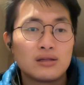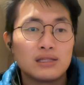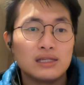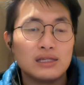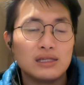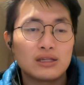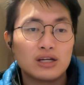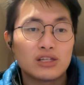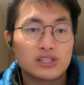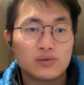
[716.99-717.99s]
the
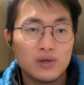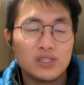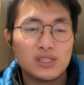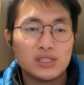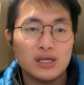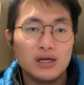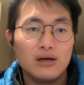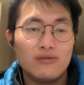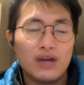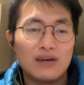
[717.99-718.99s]
consequences
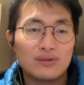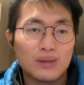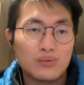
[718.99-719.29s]
of having my